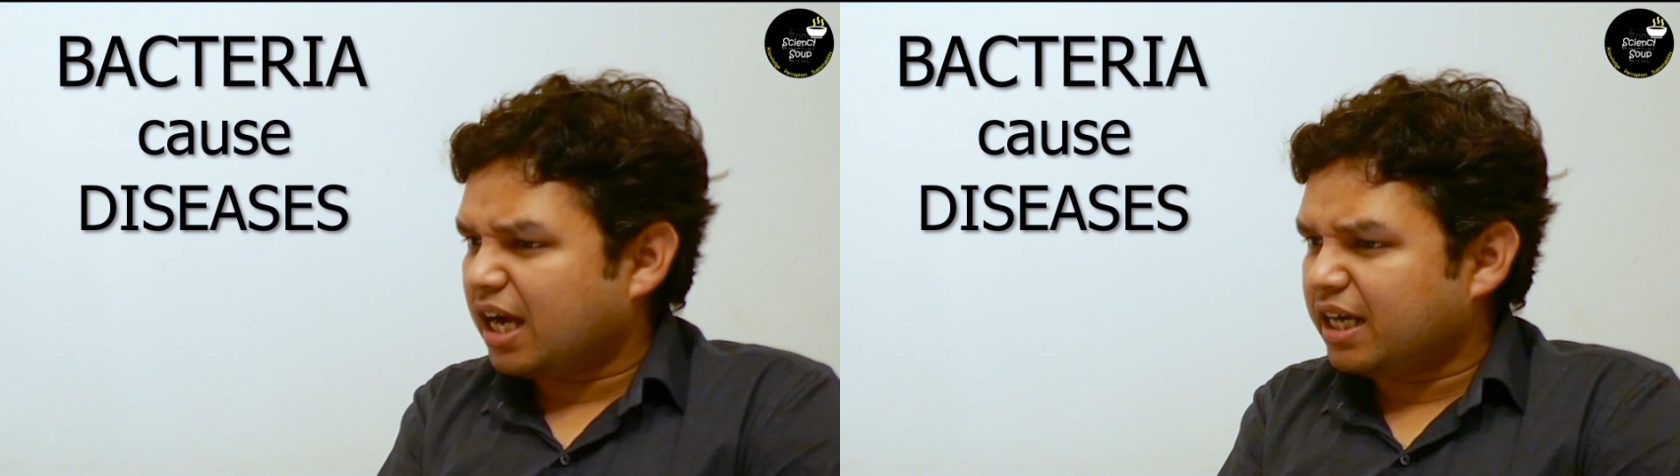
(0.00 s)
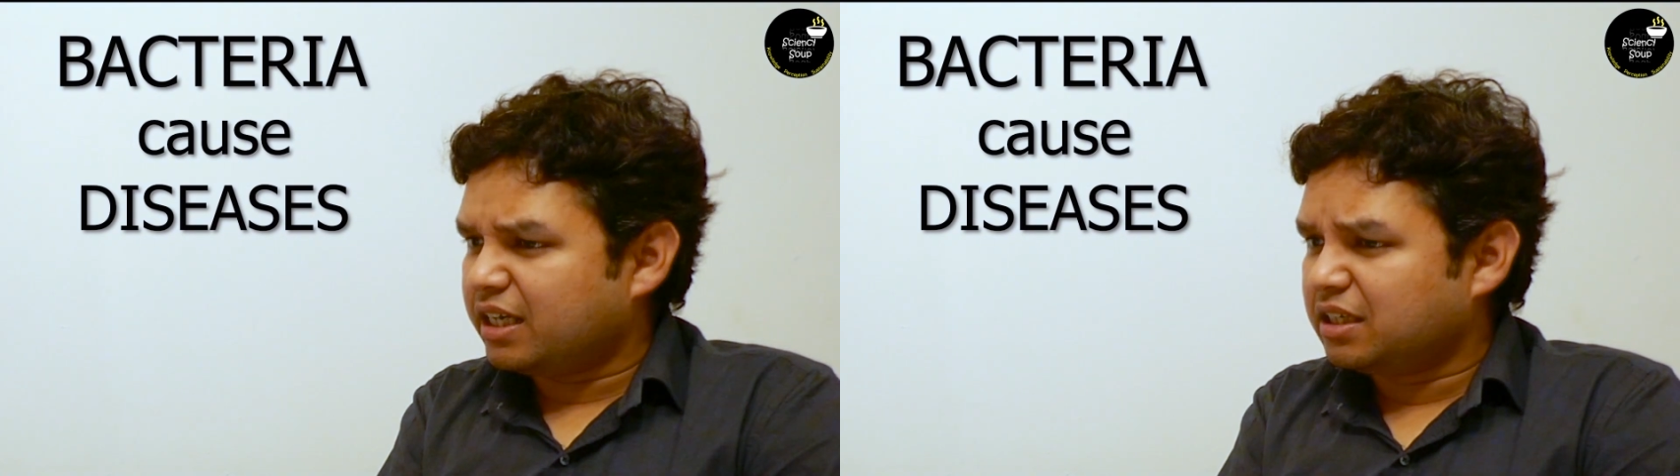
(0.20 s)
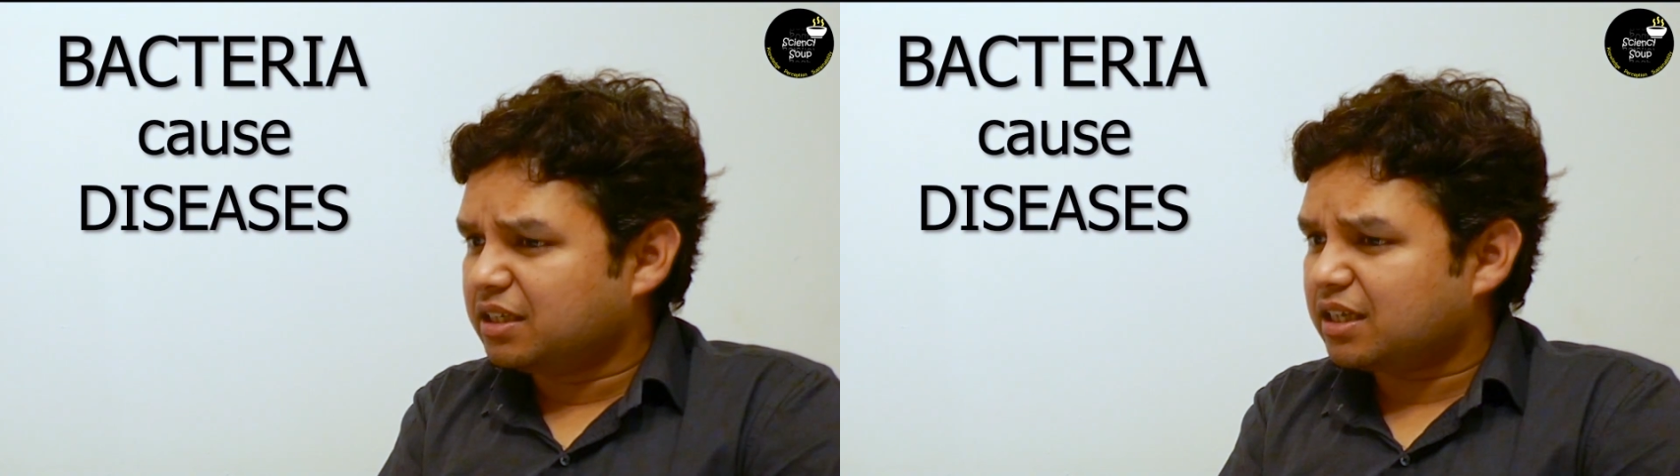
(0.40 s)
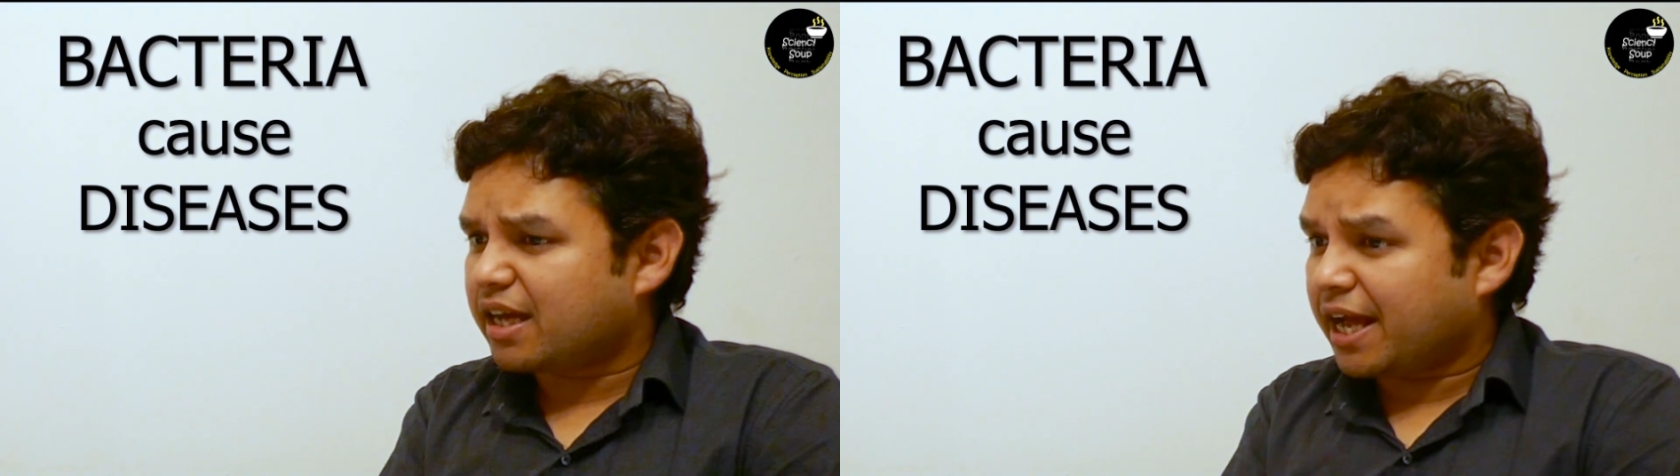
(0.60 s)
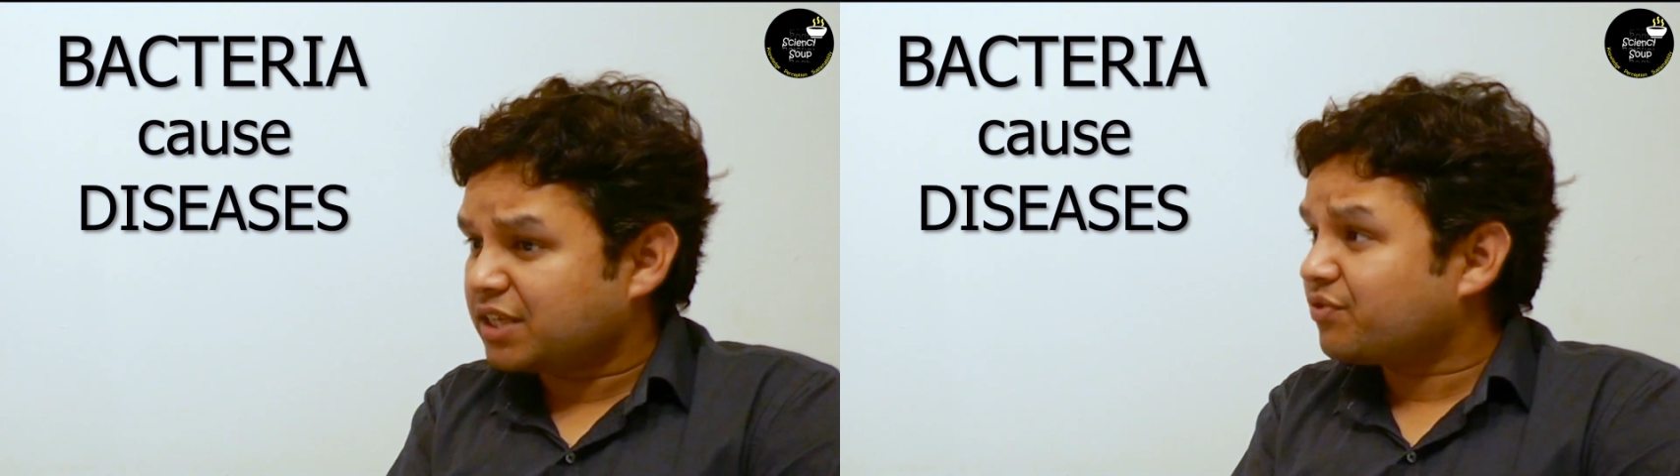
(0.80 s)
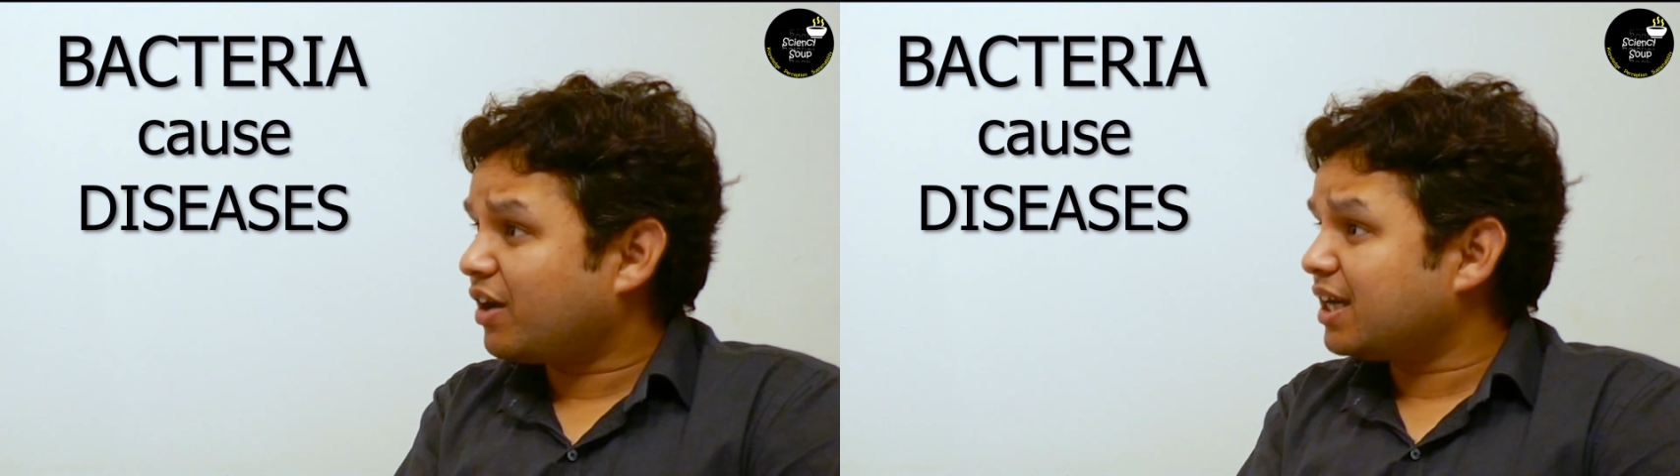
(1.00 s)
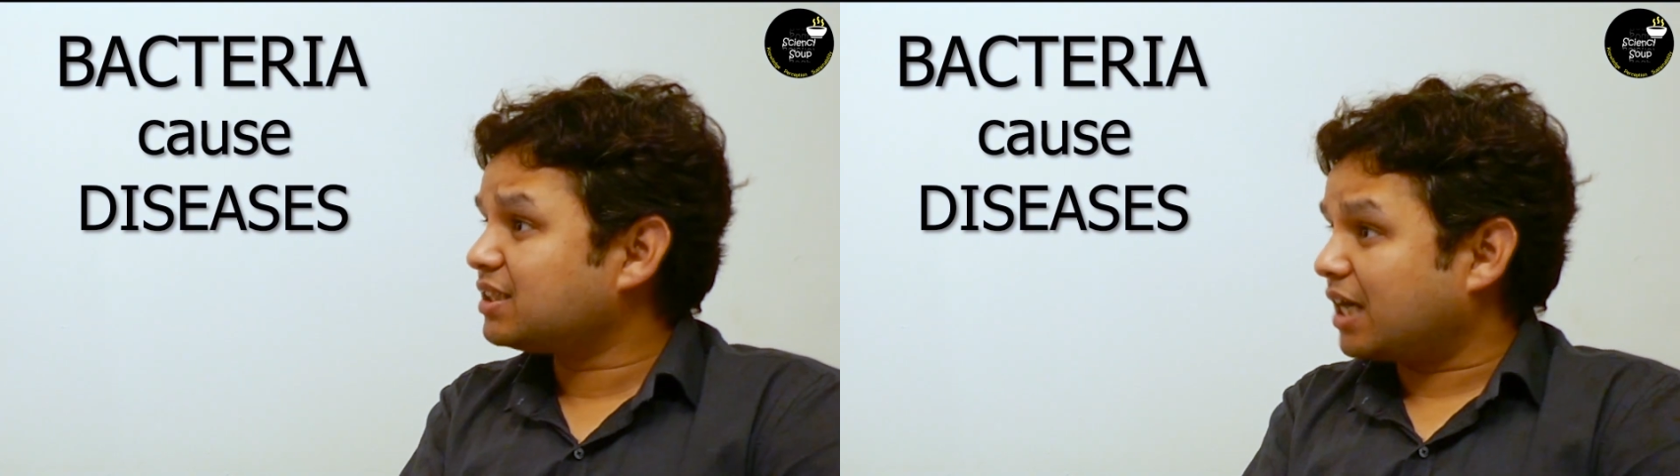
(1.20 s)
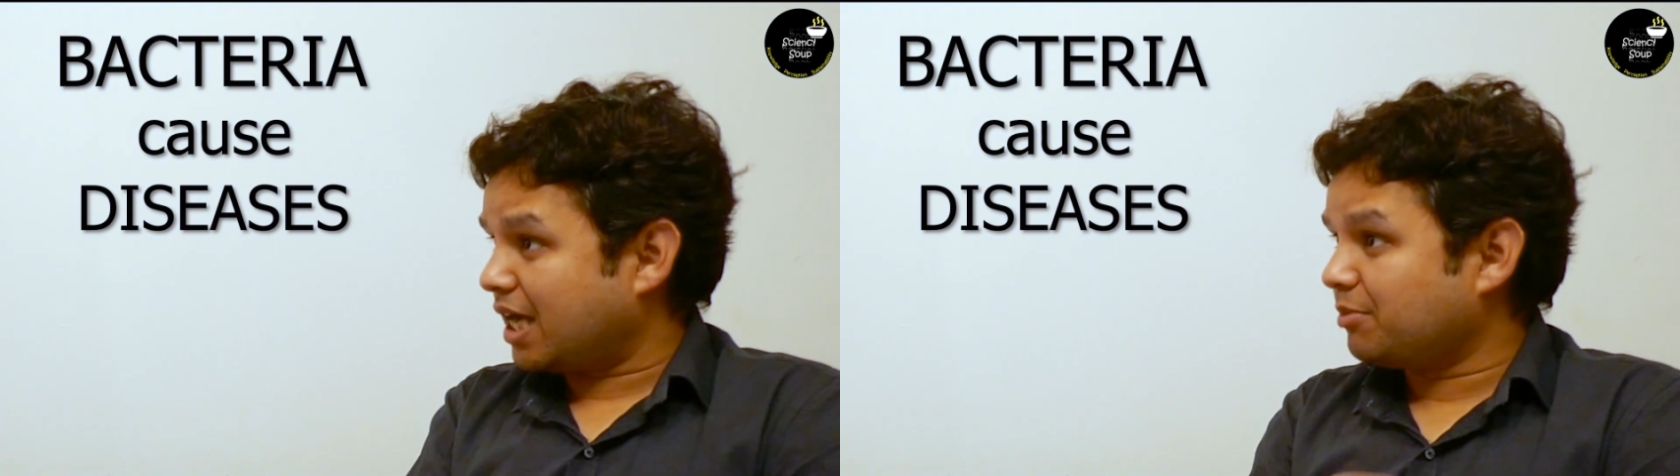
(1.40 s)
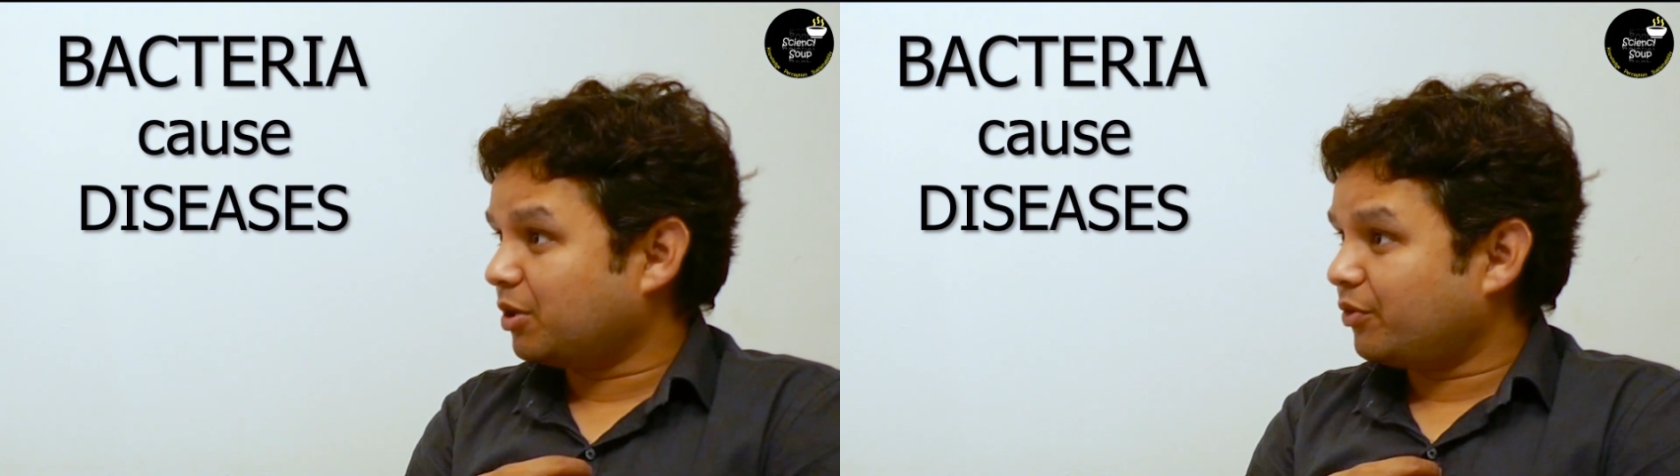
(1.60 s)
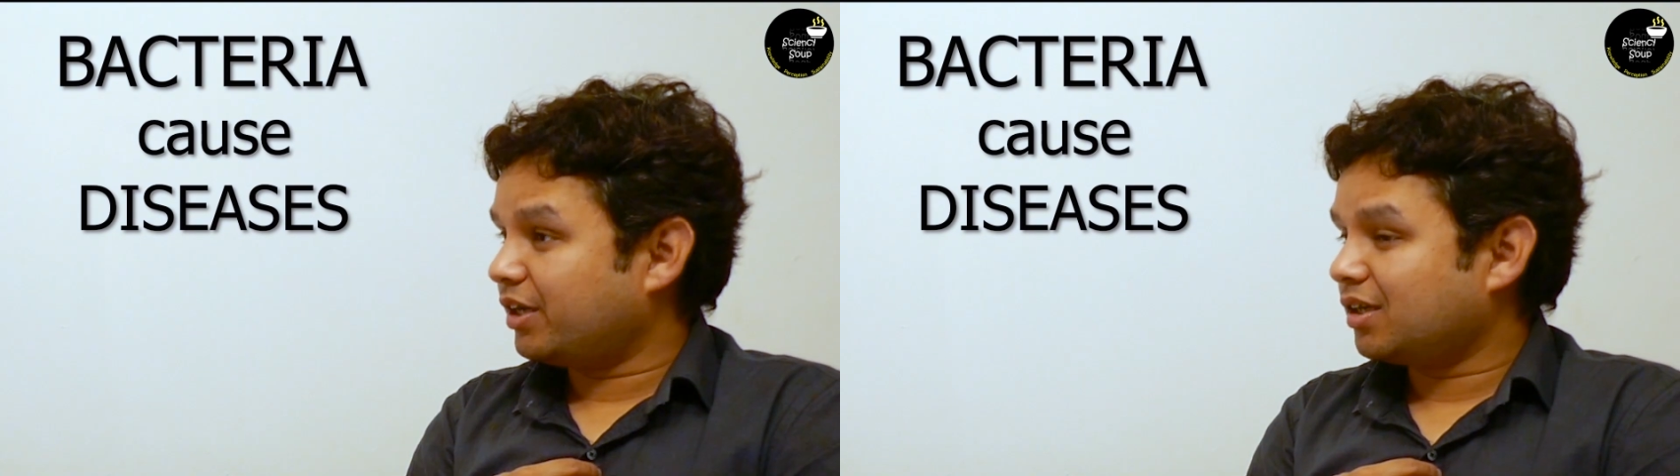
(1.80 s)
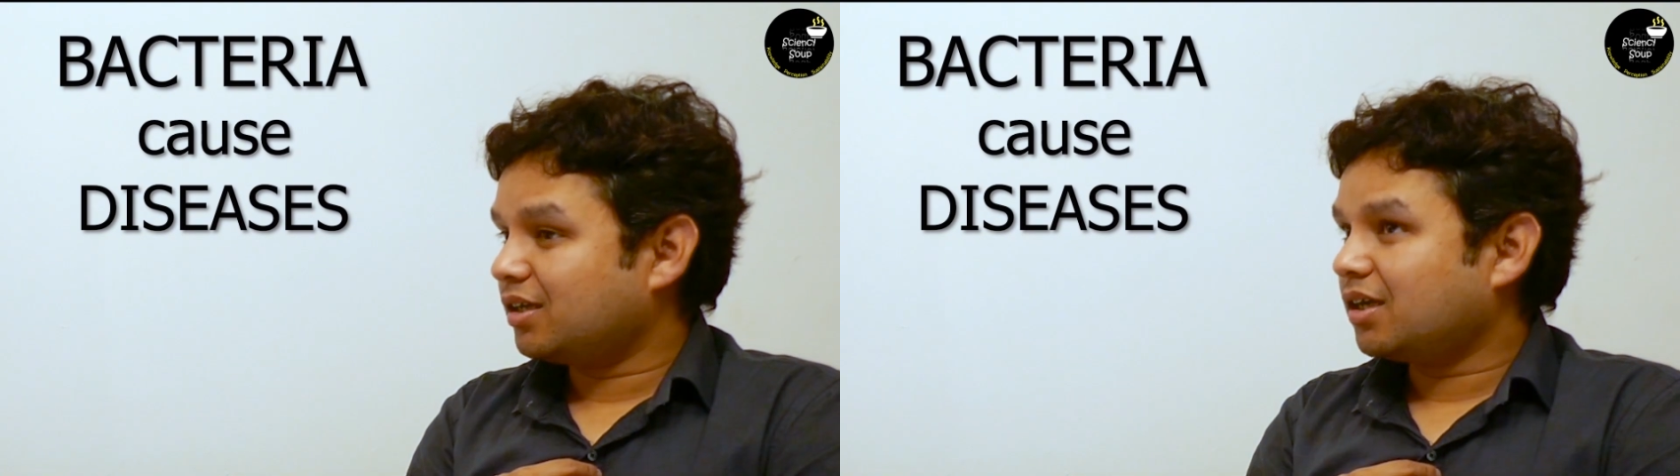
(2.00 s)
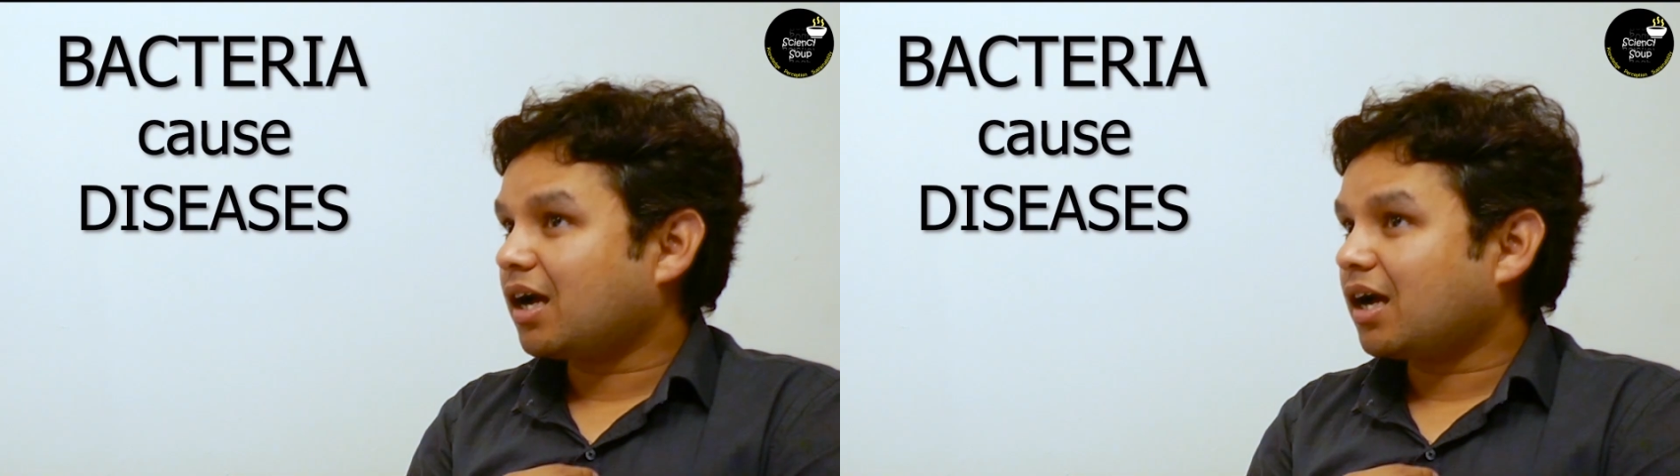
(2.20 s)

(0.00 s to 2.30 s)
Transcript: And as far as I am aware,